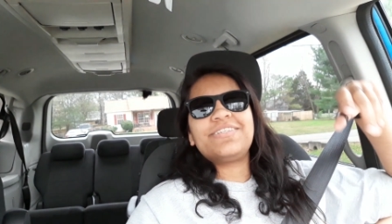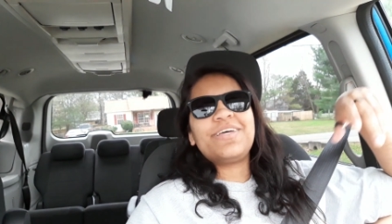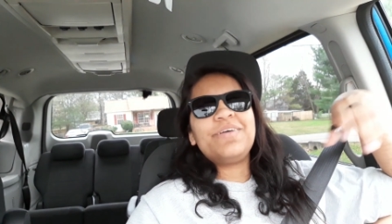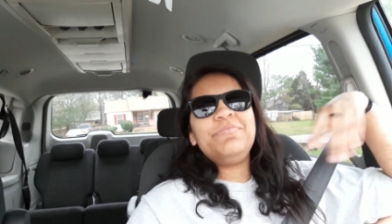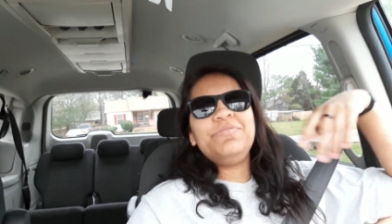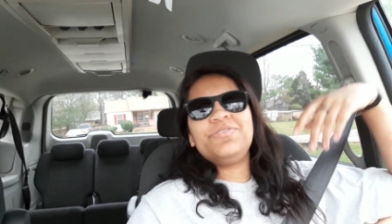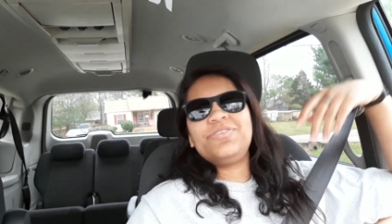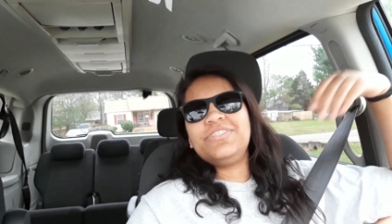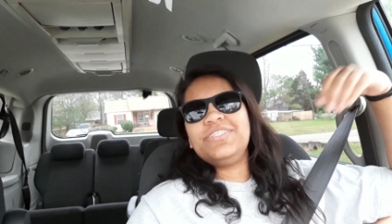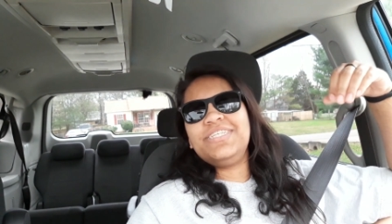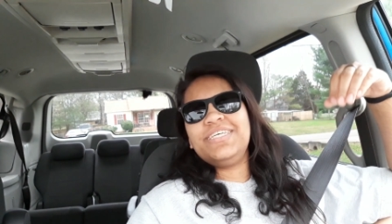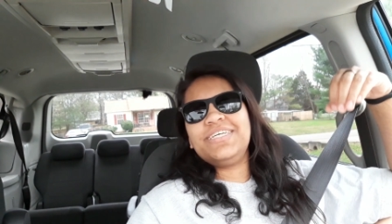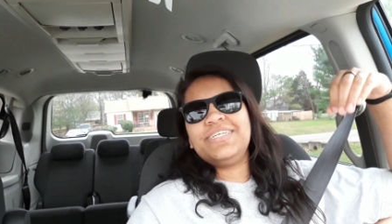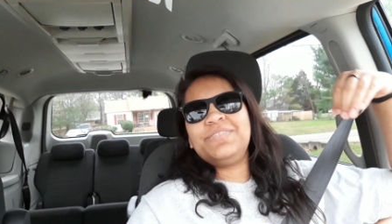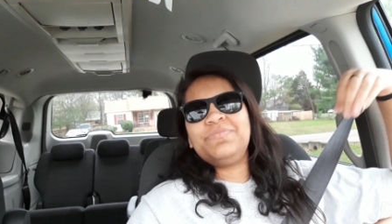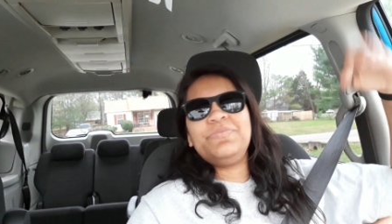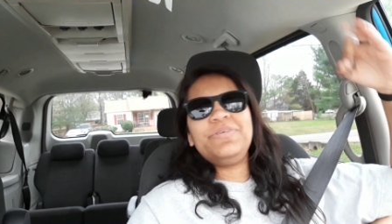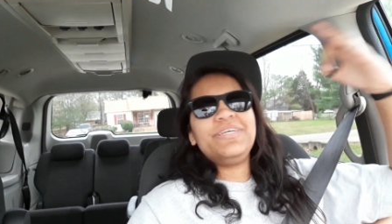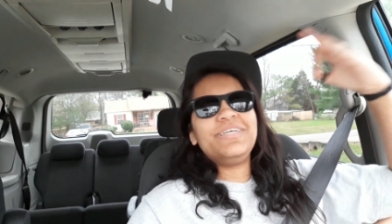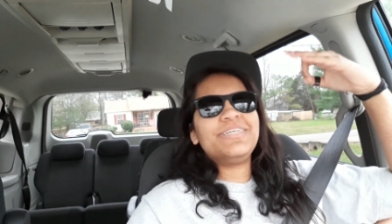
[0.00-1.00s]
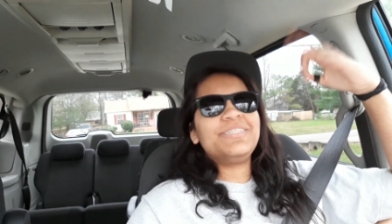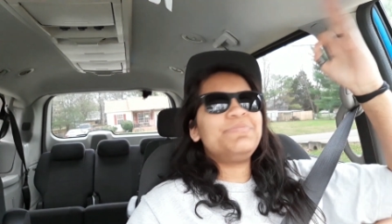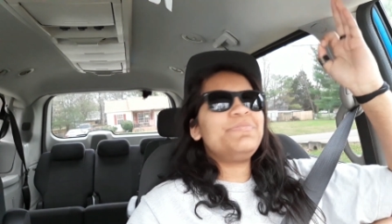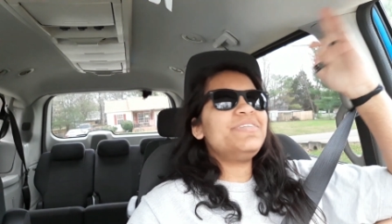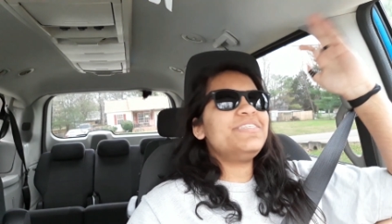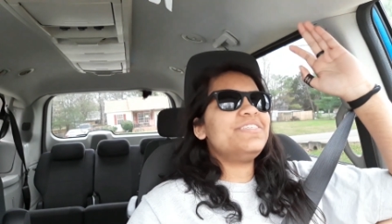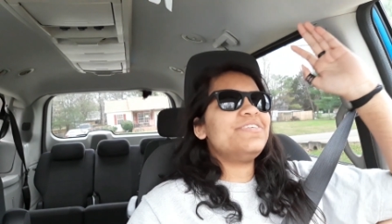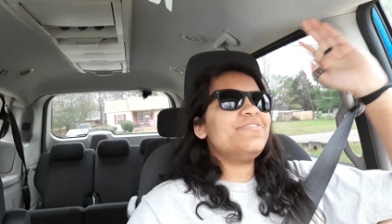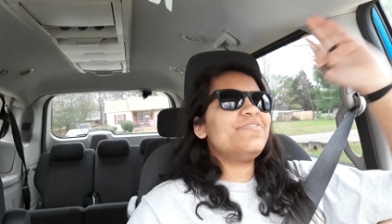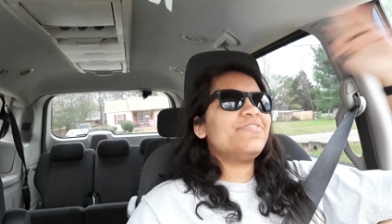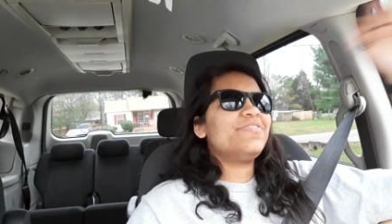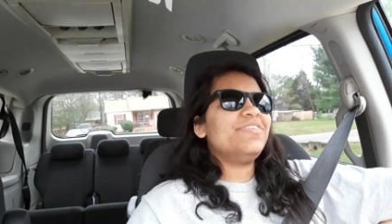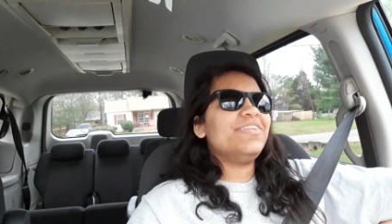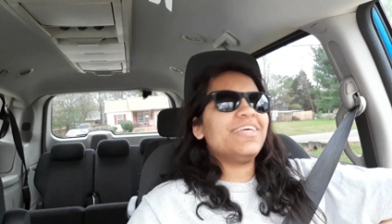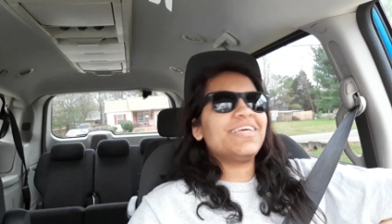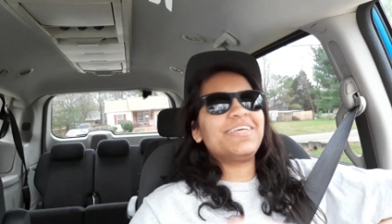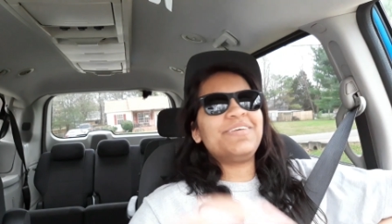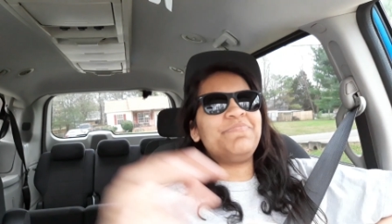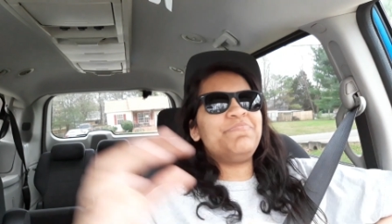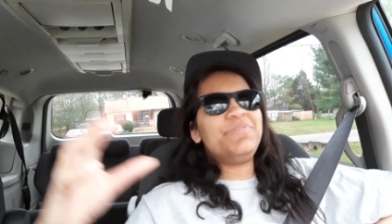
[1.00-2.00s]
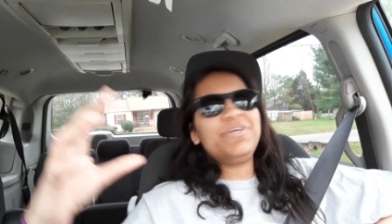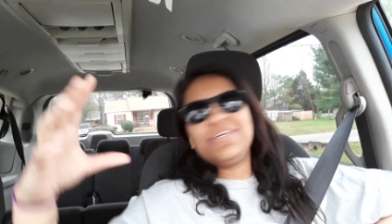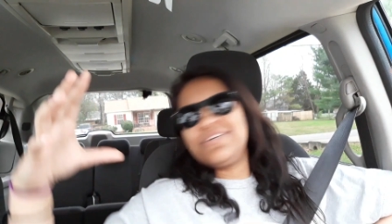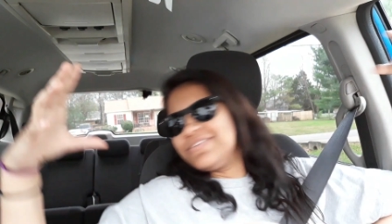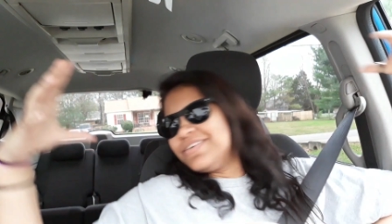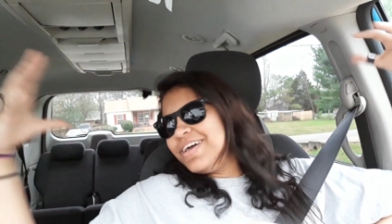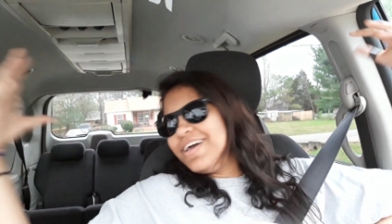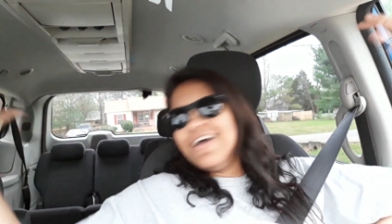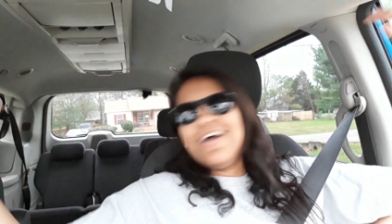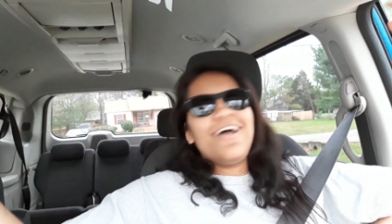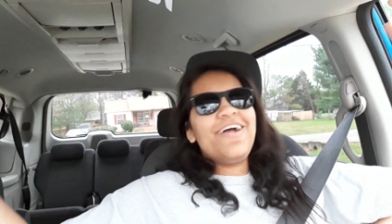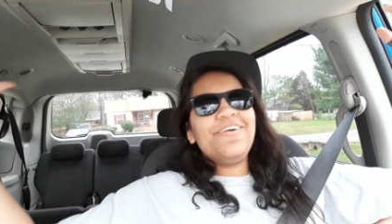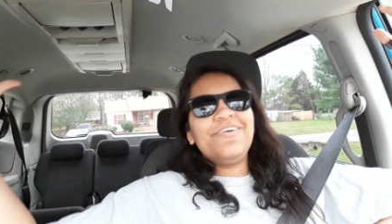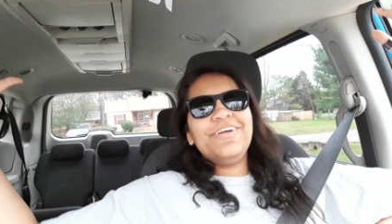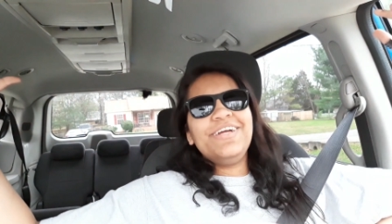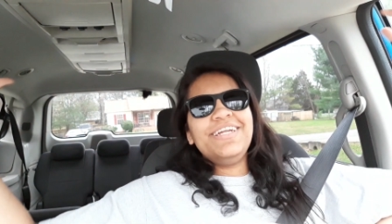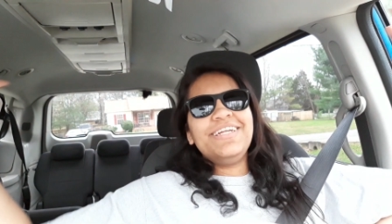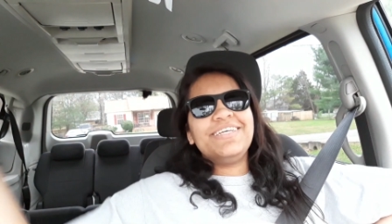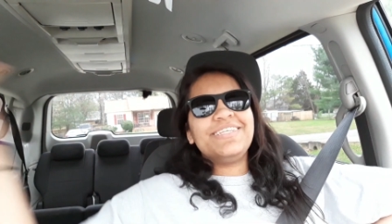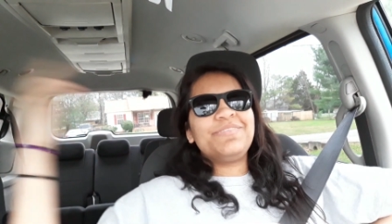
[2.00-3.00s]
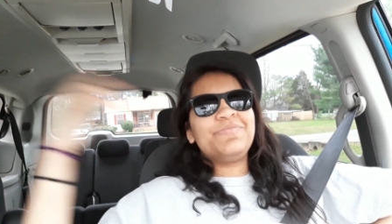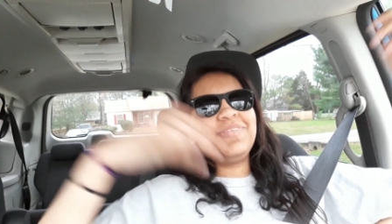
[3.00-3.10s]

I'm used to tickets being expensive, like in big arenas,